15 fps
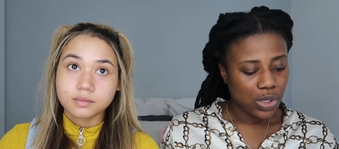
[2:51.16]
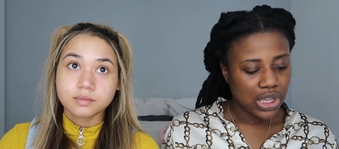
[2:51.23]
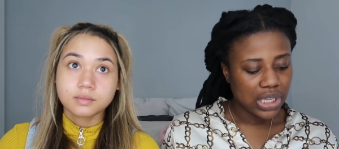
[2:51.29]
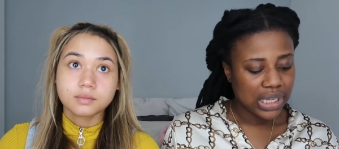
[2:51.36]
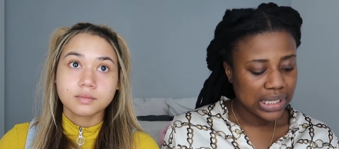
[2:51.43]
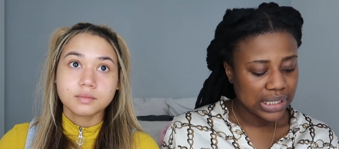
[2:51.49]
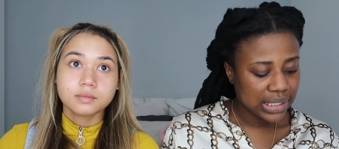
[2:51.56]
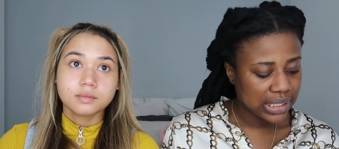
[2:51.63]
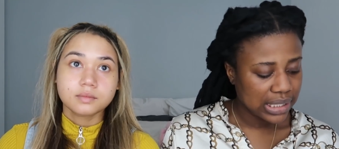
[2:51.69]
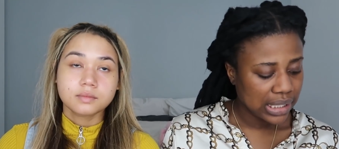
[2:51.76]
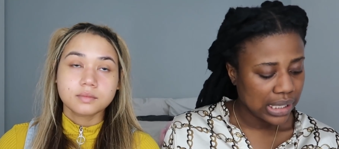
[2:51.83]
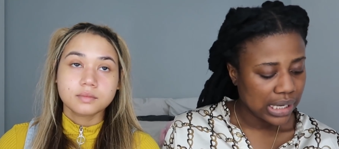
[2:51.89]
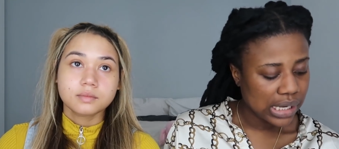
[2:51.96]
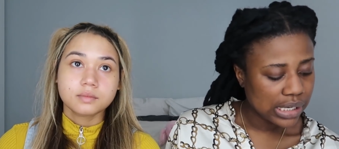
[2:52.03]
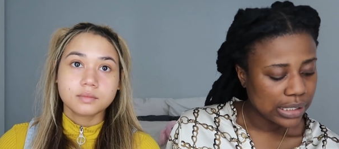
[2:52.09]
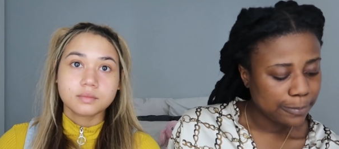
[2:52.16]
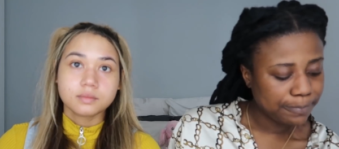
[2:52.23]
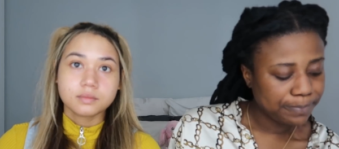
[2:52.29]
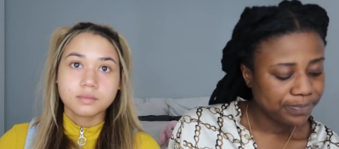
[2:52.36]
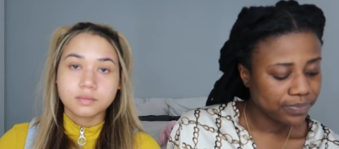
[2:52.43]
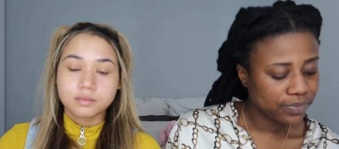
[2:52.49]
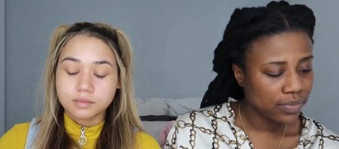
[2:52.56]
Speaker 1: with a concealer.
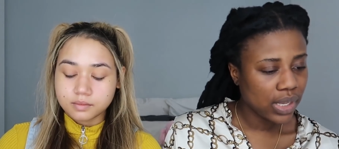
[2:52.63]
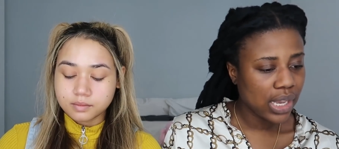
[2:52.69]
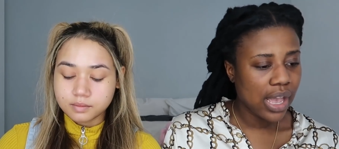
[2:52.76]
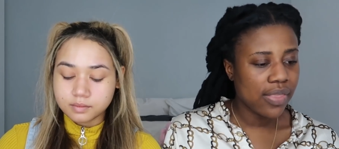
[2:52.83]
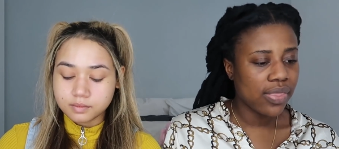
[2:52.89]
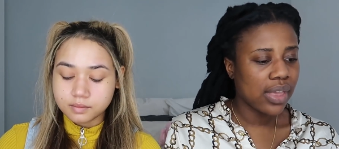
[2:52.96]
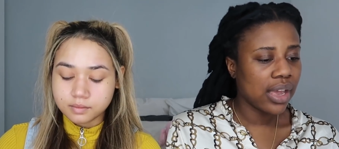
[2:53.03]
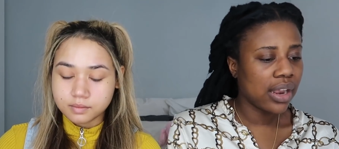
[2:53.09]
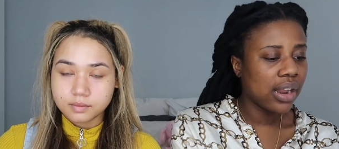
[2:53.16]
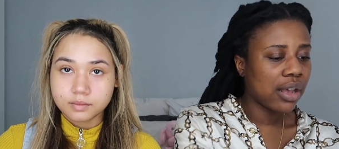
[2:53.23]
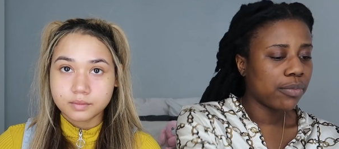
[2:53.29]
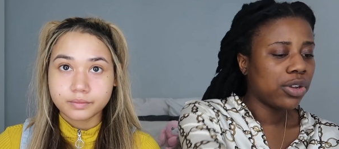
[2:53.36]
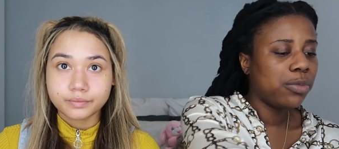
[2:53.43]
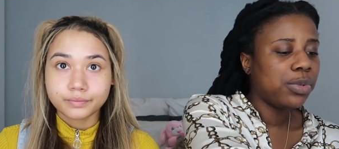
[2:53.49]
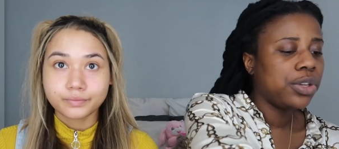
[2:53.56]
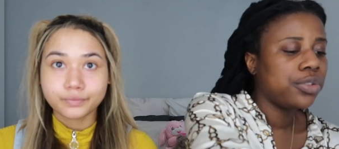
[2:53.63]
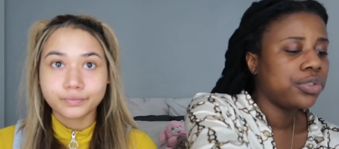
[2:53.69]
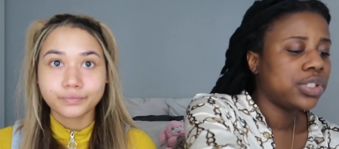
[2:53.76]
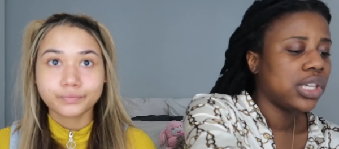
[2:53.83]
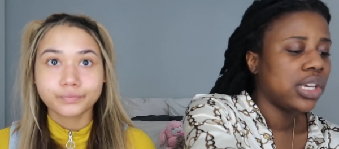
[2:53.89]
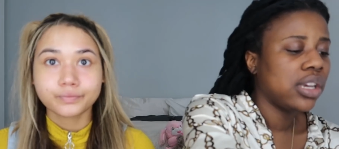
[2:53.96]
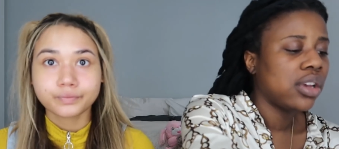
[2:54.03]
Mm. And then I'm gonna be
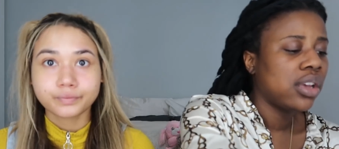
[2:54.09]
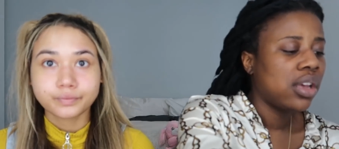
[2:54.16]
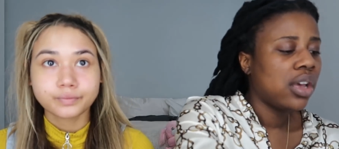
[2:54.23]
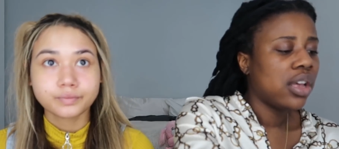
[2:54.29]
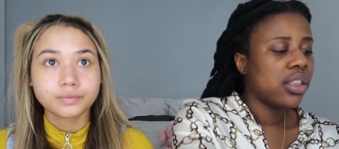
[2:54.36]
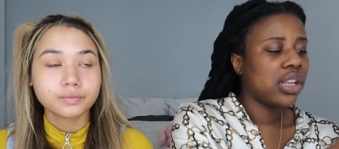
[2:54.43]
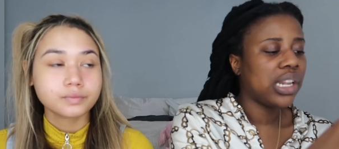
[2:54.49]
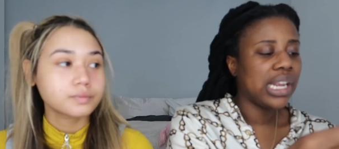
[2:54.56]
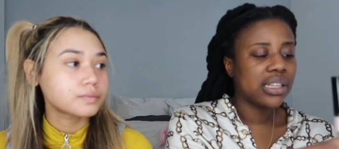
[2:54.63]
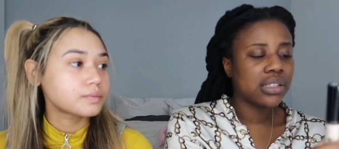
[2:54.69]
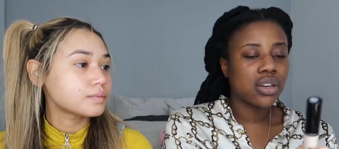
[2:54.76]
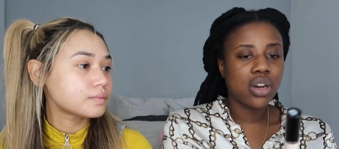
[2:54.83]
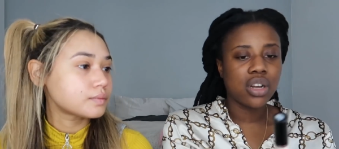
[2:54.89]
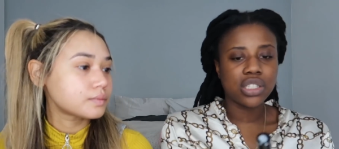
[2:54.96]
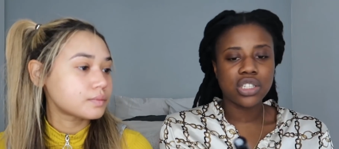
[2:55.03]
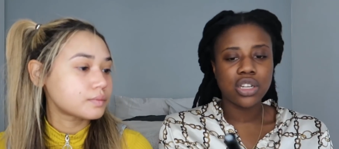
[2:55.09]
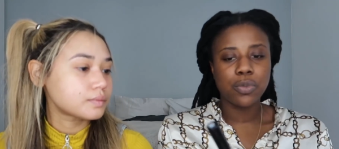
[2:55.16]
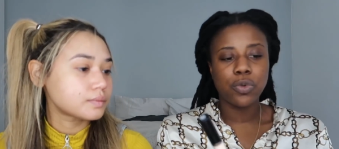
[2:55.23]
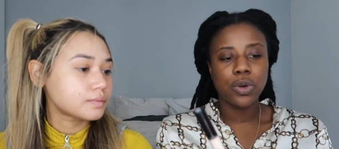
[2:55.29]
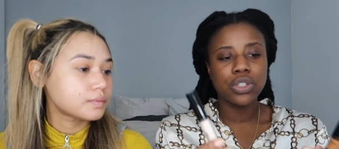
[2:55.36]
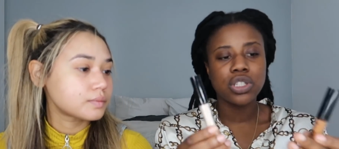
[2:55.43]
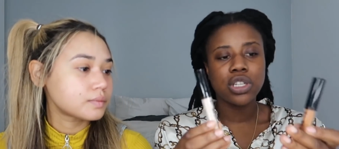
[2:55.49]
using the NYX
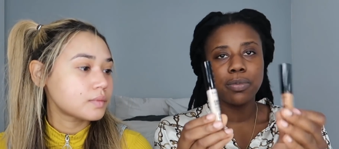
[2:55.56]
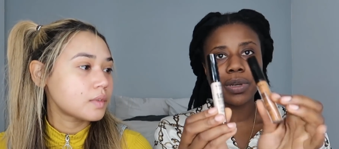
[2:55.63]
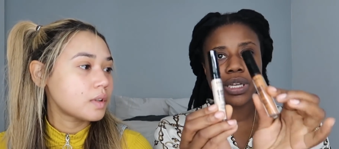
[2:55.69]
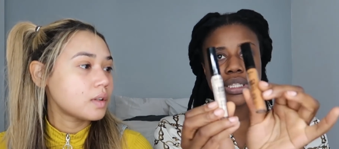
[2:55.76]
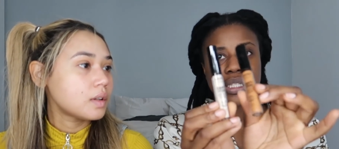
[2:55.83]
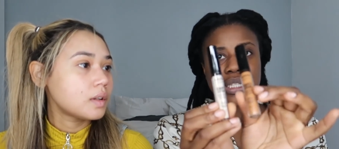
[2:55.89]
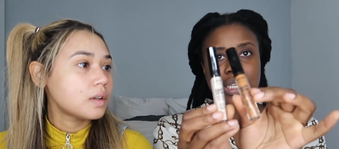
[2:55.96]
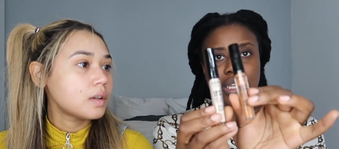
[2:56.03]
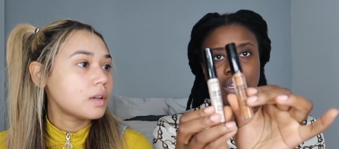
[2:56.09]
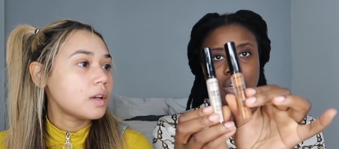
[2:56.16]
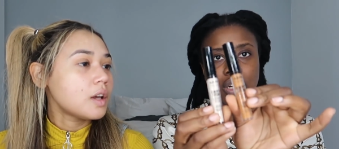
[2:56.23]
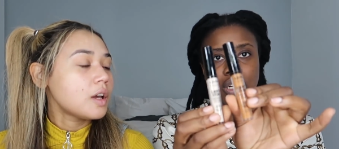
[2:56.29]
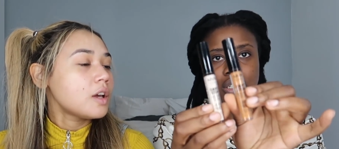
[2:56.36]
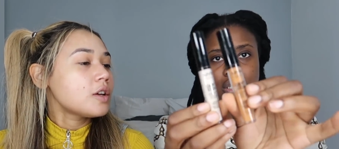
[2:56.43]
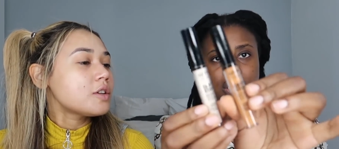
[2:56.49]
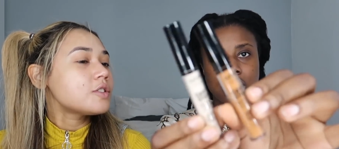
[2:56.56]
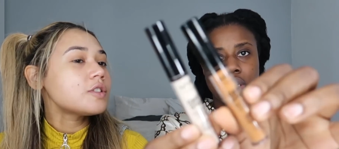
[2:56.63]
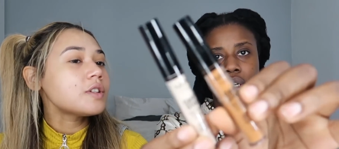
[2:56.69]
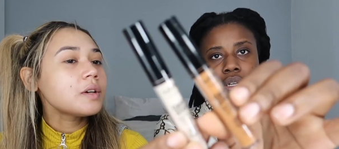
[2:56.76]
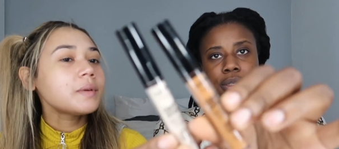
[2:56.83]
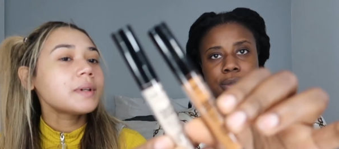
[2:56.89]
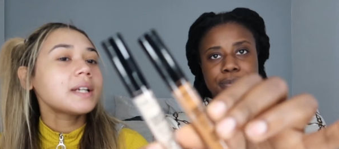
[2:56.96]
Stop Won't Stop Concealers.
Speaker 2: you
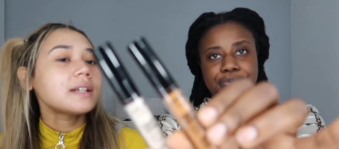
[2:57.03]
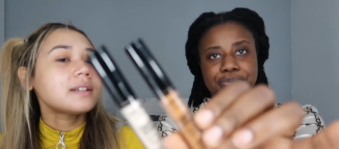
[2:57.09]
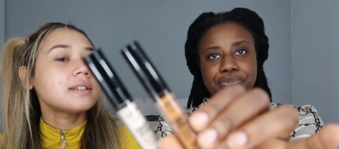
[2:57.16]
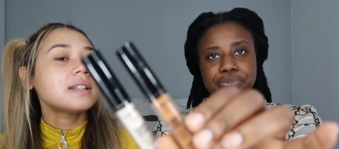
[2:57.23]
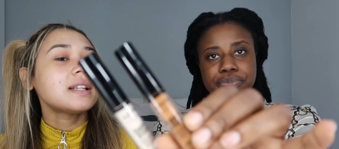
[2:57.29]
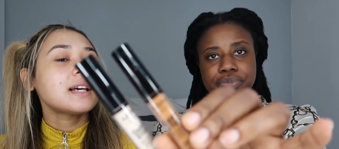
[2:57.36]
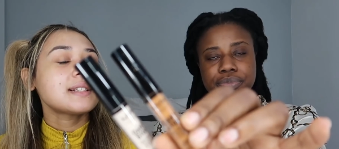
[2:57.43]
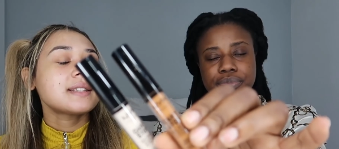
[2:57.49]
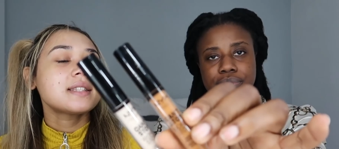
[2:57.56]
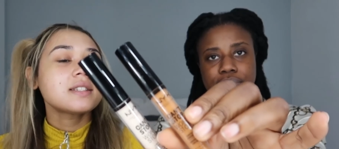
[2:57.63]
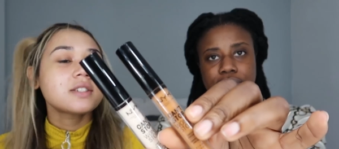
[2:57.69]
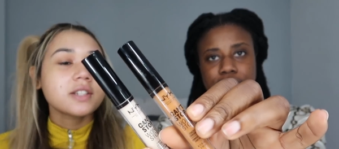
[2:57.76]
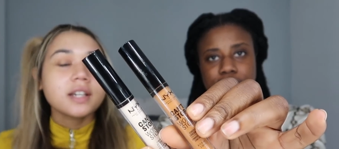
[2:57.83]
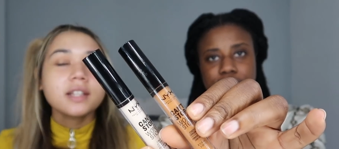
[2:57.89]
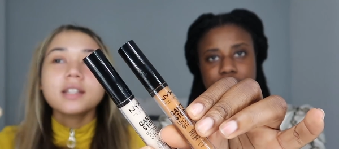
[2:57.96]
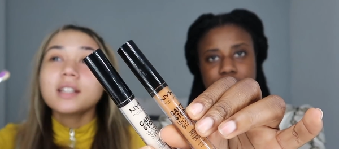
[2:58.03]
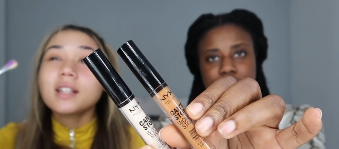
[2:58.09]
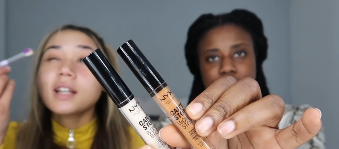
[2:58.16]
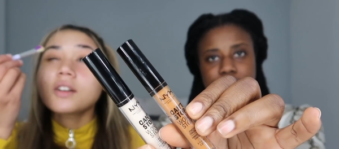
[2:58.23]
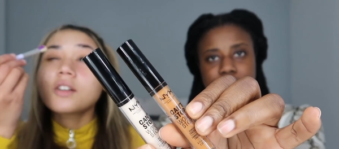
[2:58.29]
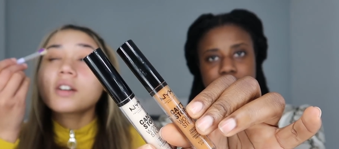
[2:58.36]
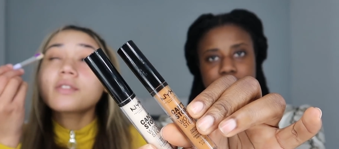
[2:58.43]
know what I realized? The shade that
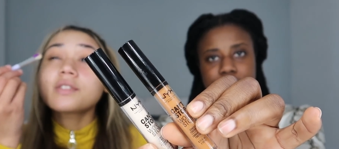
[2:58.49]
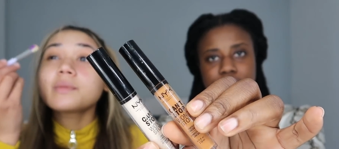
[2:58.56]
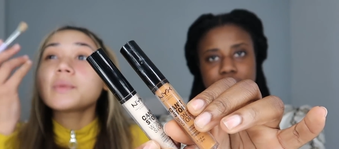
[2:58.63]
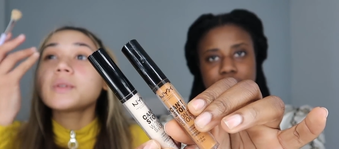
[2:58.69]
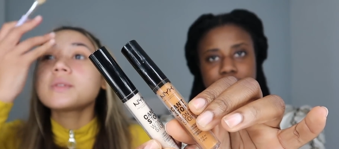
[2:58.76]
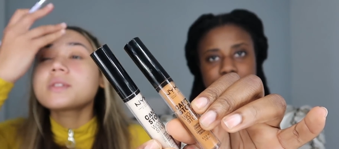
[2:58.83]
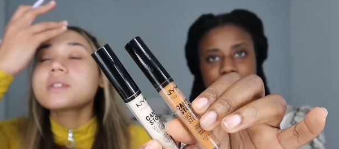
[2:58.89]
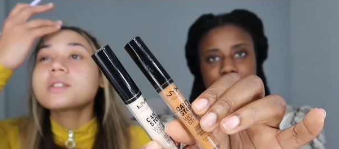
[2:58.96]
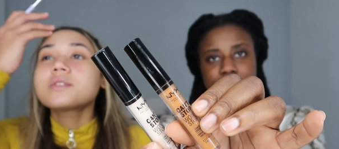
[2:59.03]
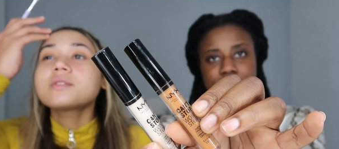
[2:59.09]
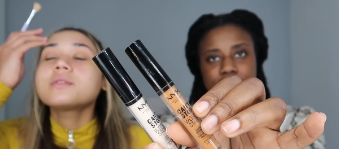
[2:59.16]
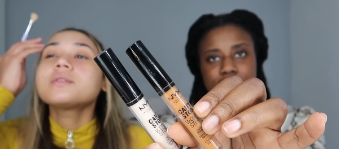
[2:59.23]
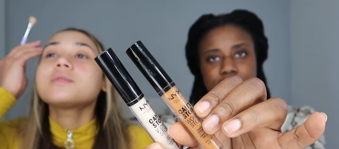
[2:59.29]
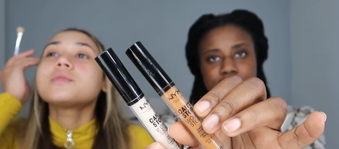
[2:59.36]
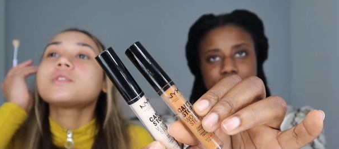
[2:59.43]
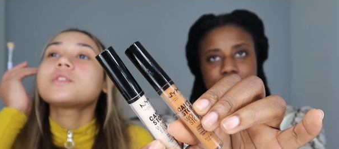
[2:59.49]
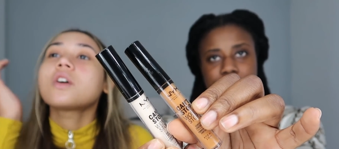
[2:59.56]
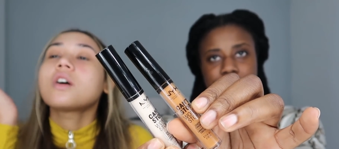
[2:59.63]
I got from you is too